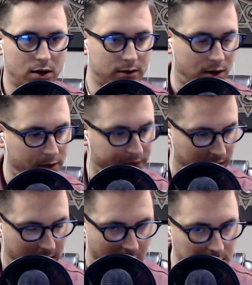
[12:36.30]

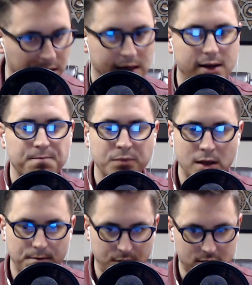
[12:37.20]
hopefully humbly,
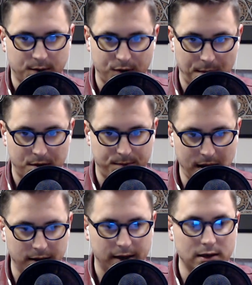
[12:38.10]
Bishop Robert
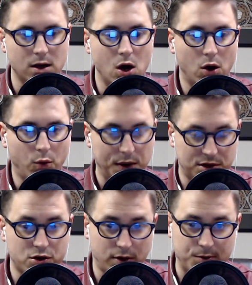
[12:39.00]
Barron
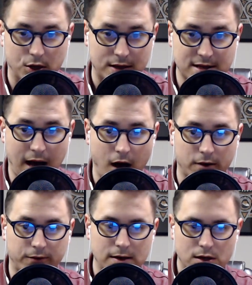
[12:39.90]
with scripture
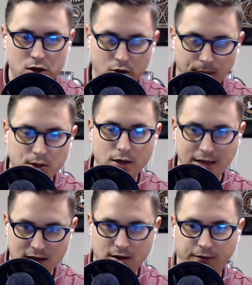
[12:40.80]
itself. Scripture
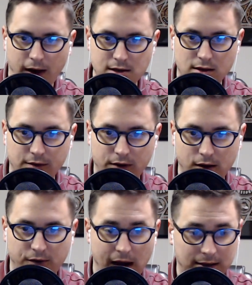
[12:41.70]
testifies to the
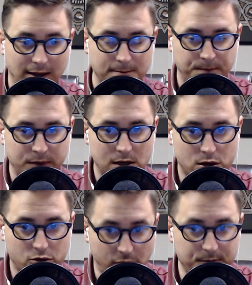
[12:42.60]
very fact that
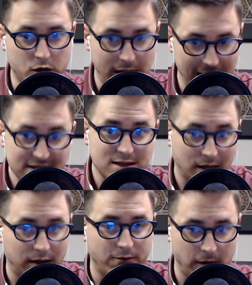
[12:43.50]
scripture is
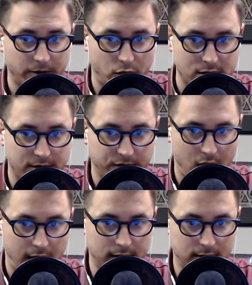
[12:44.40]
the living voice of God.